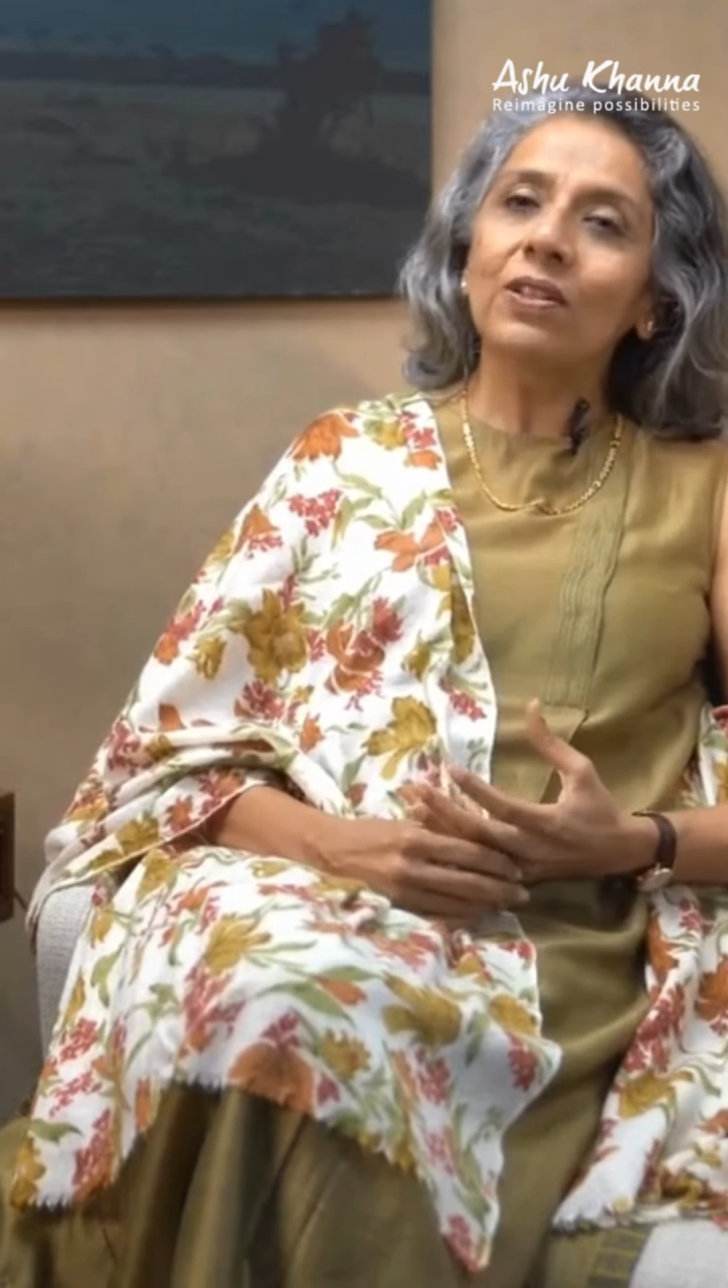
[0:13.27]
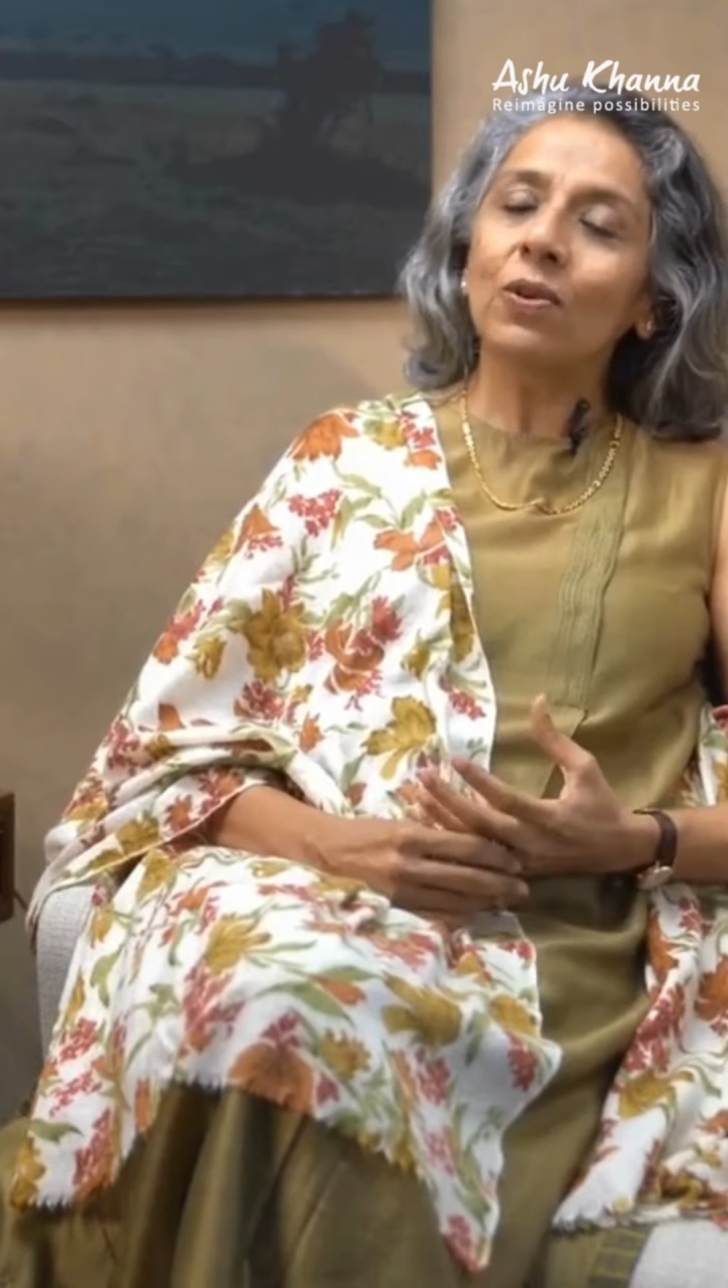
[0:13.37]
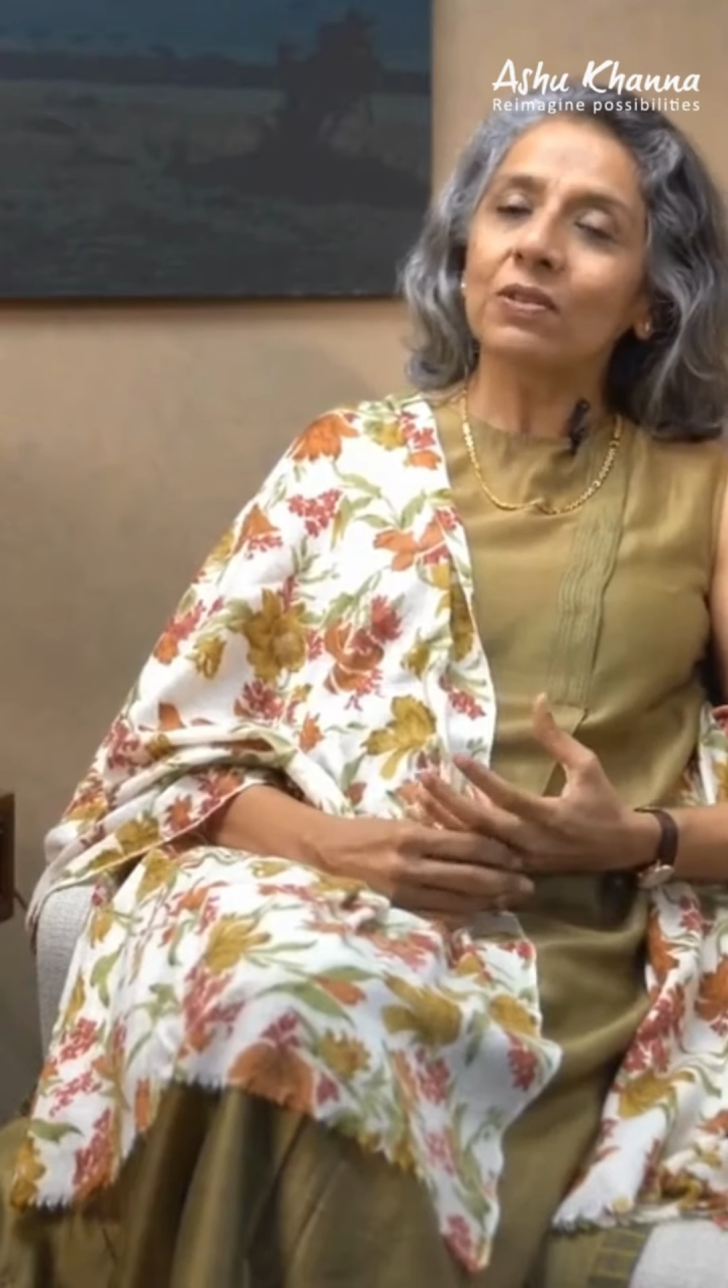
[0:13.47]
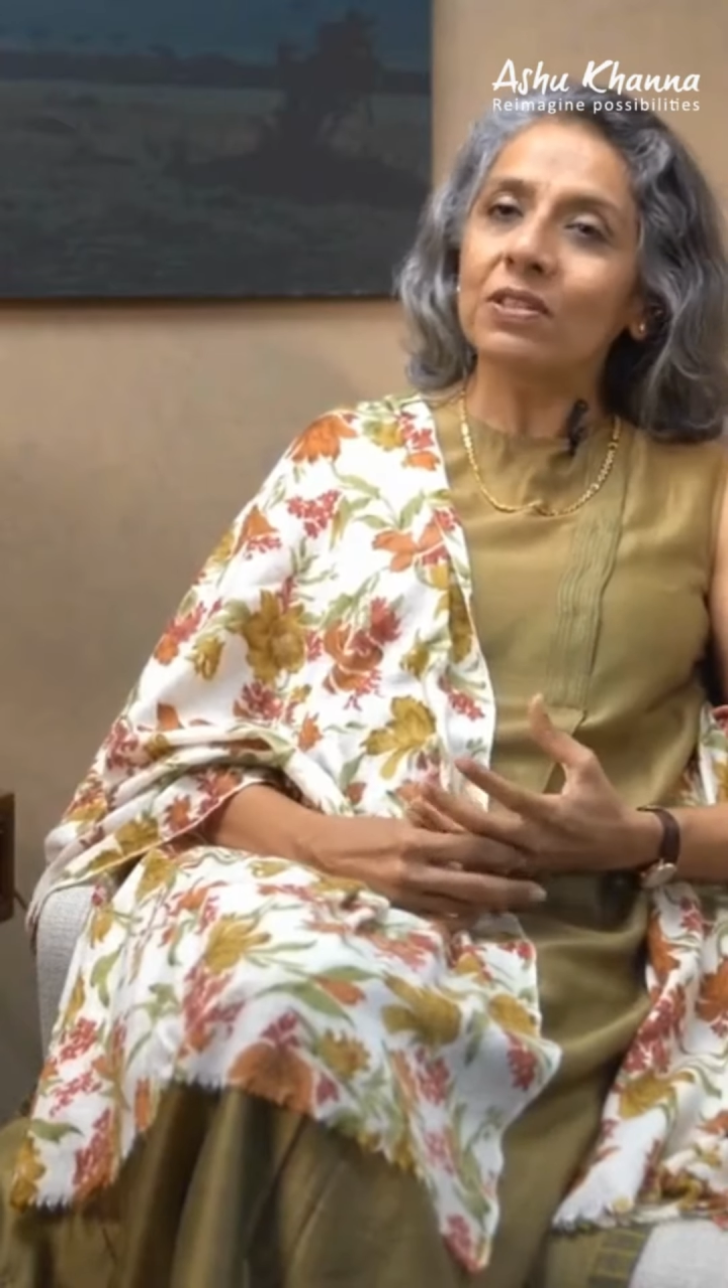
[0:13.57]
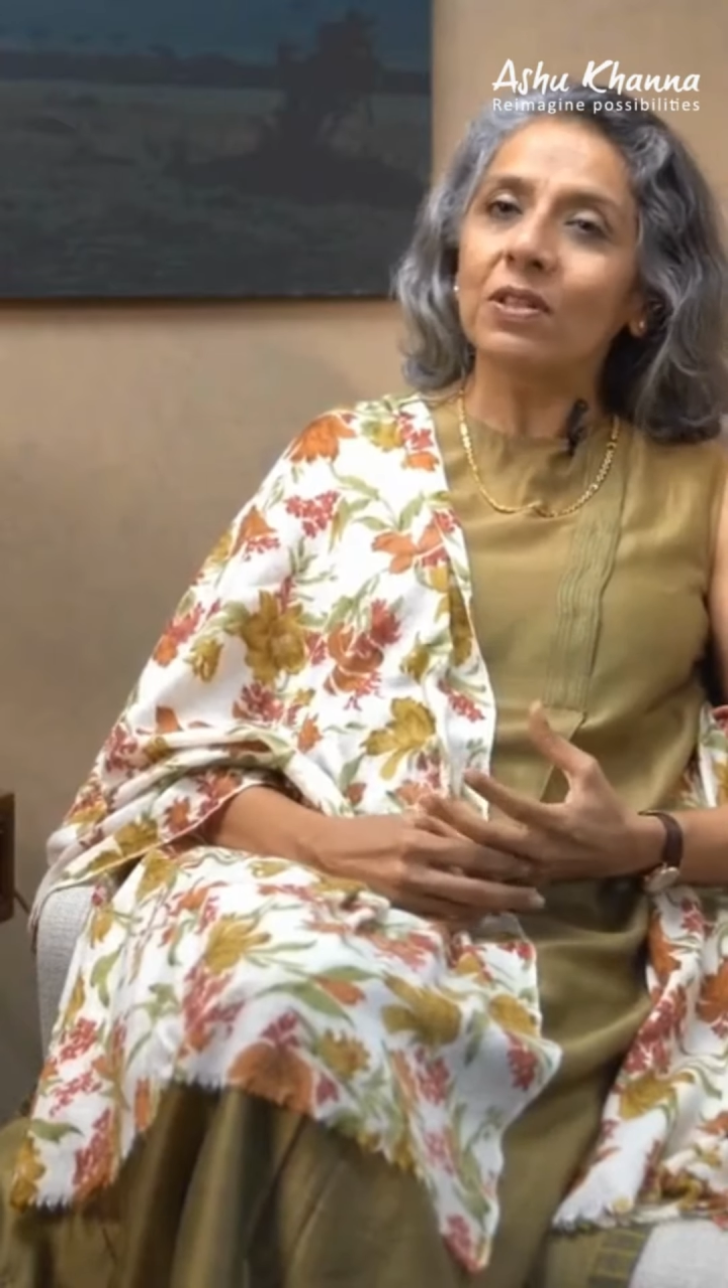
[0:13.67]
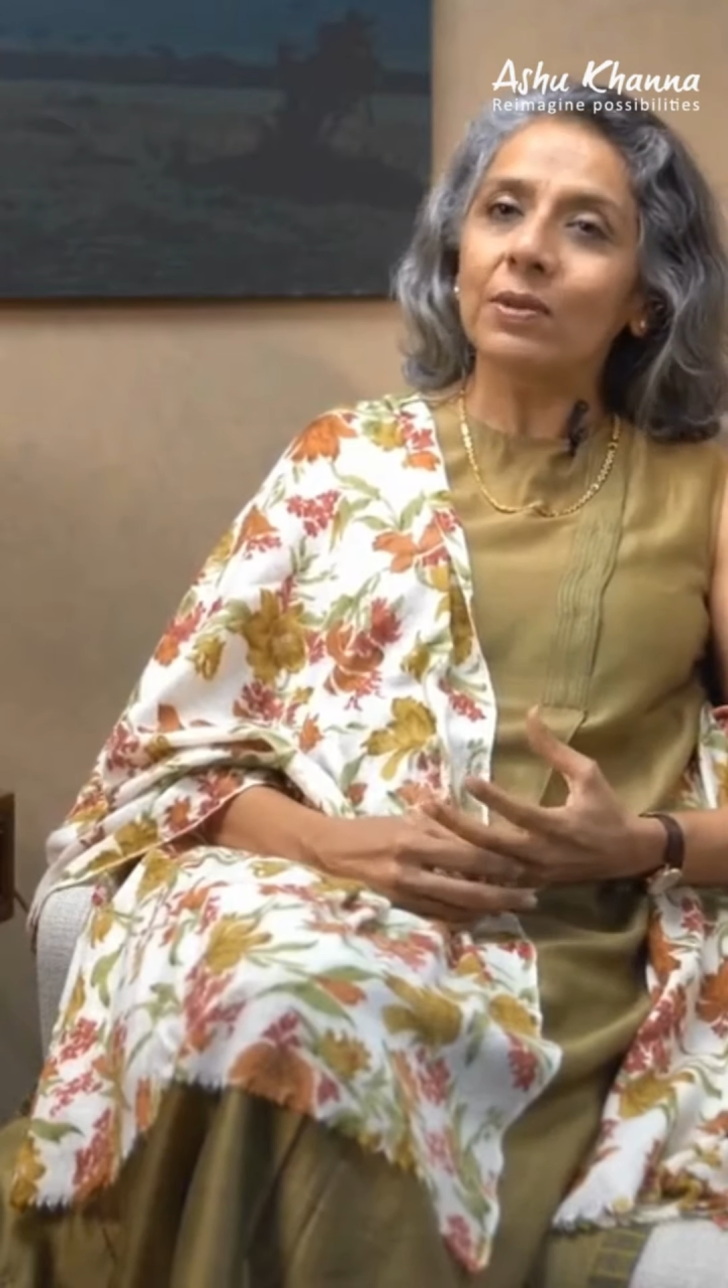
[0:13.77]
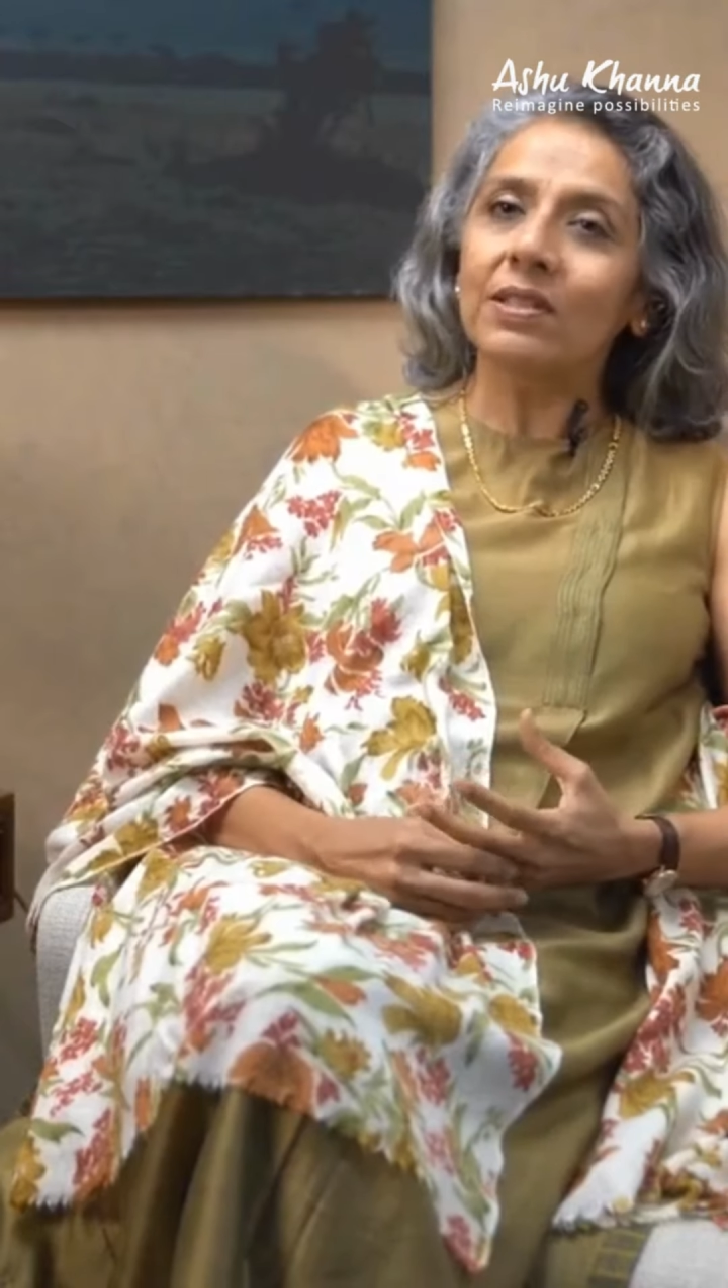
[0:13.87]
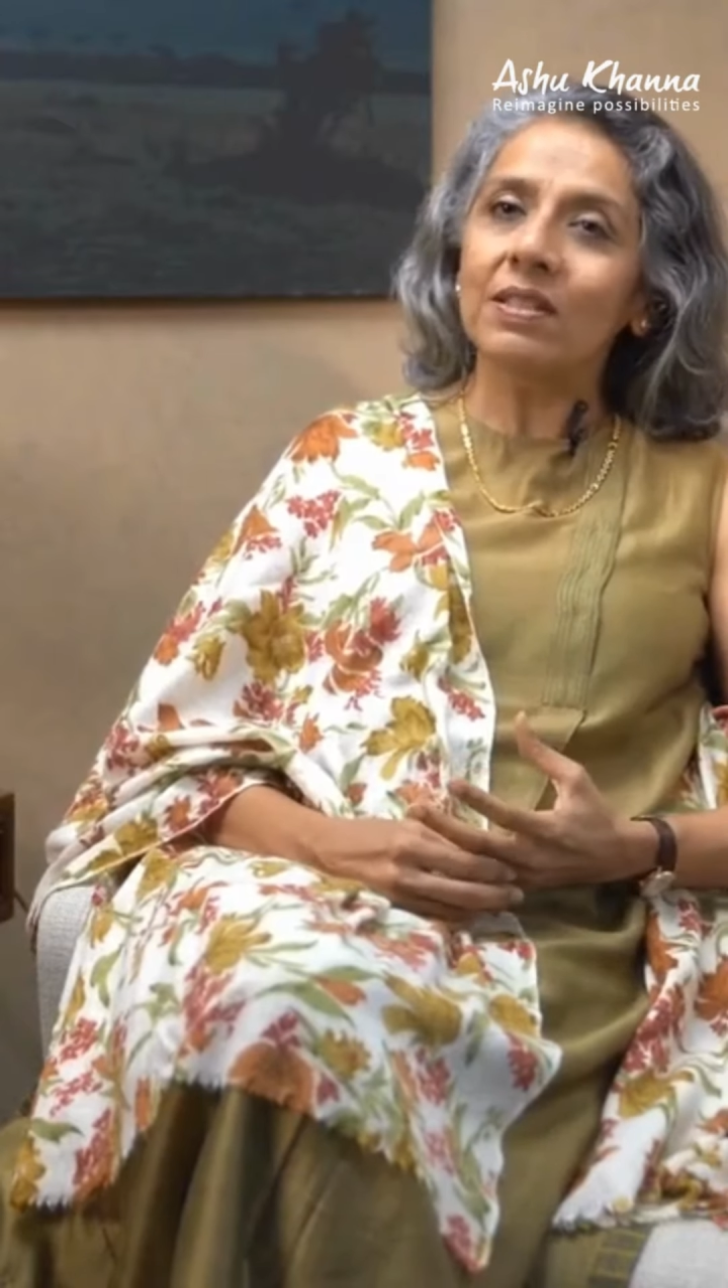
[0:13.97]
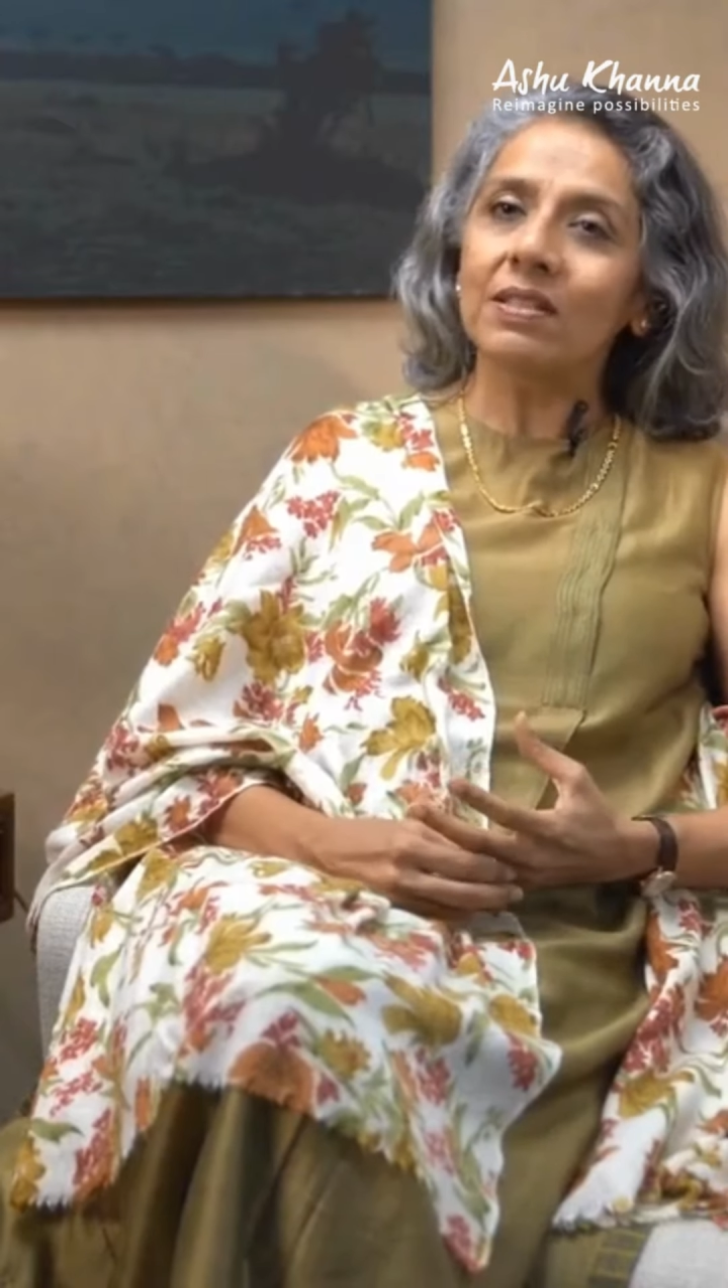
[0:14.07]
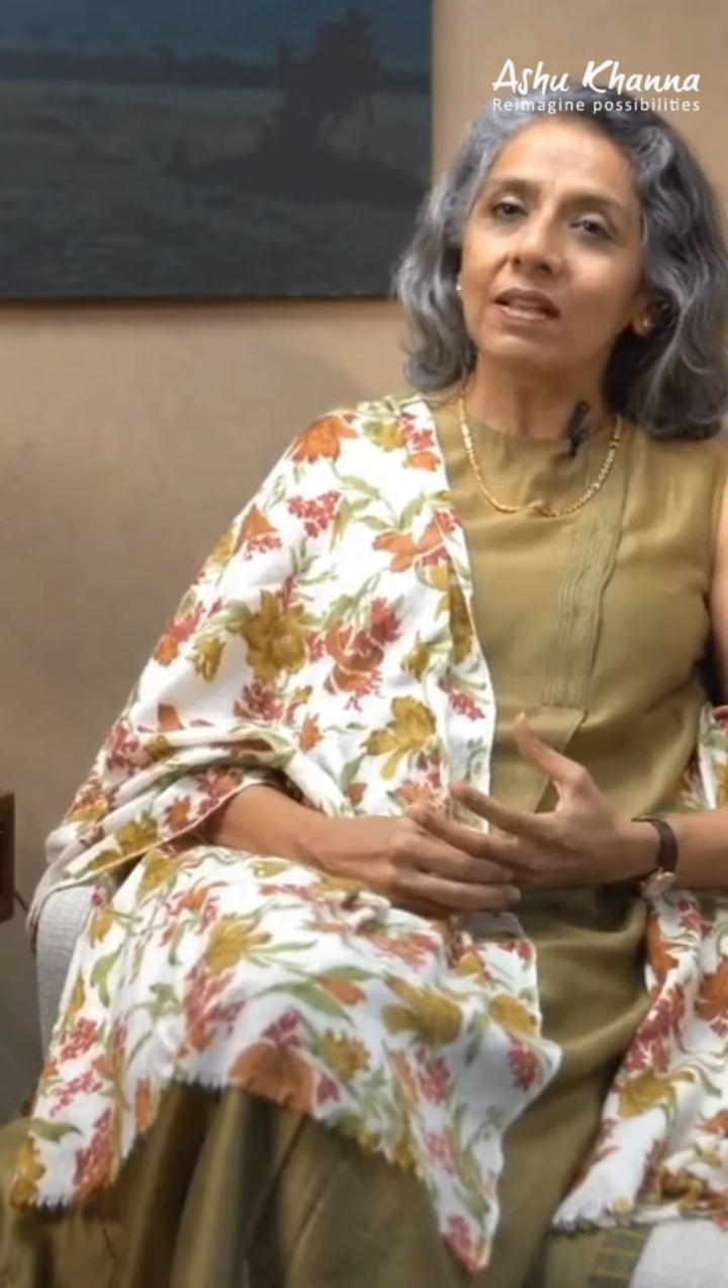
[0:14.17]

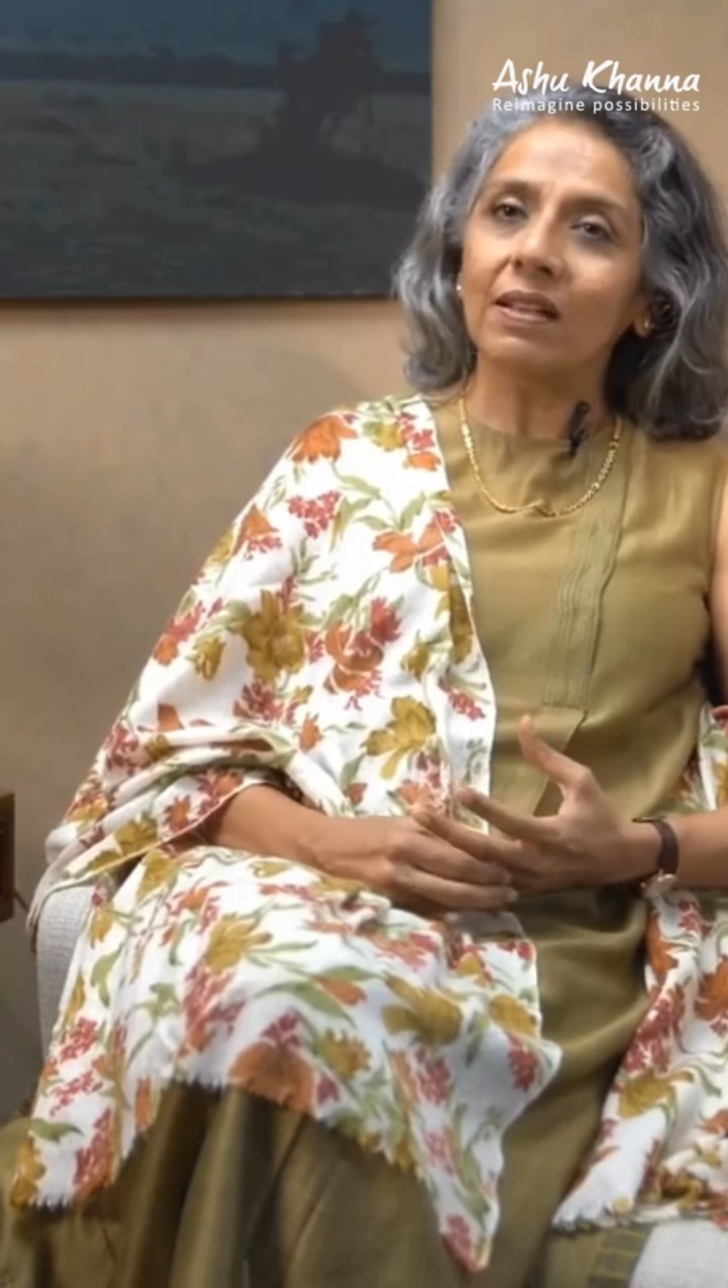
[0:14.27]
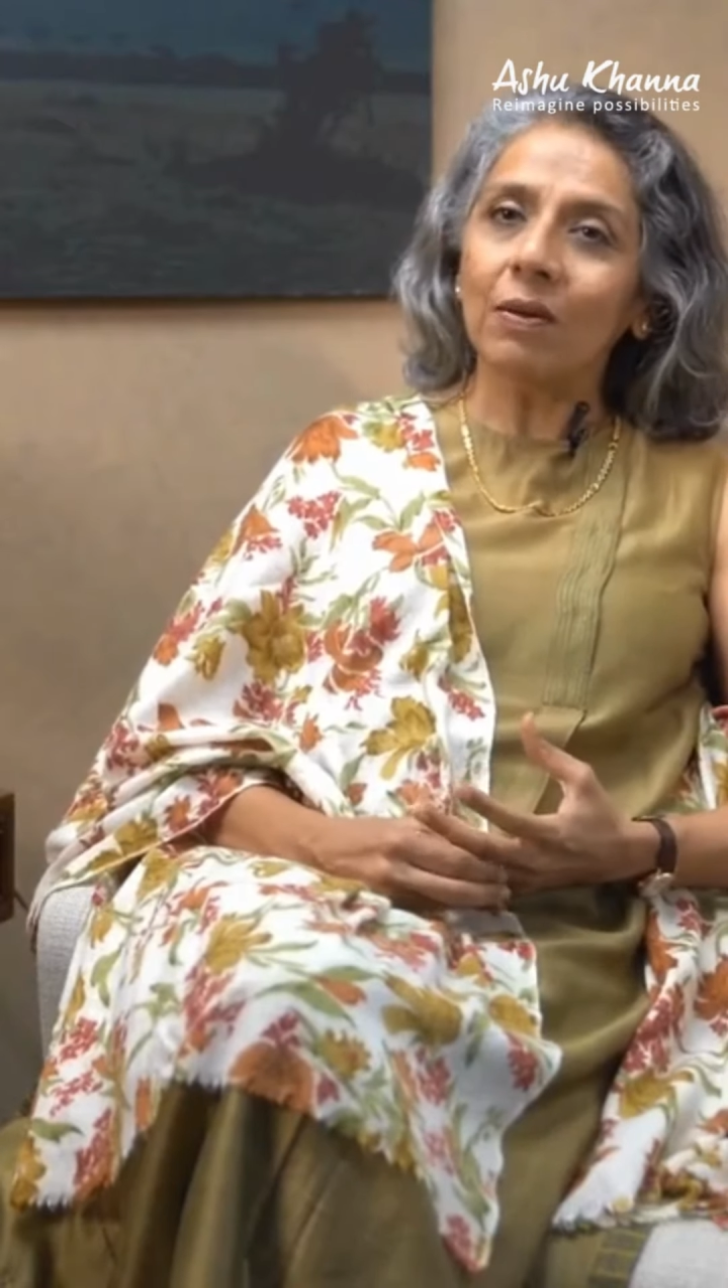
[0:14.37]
consequences that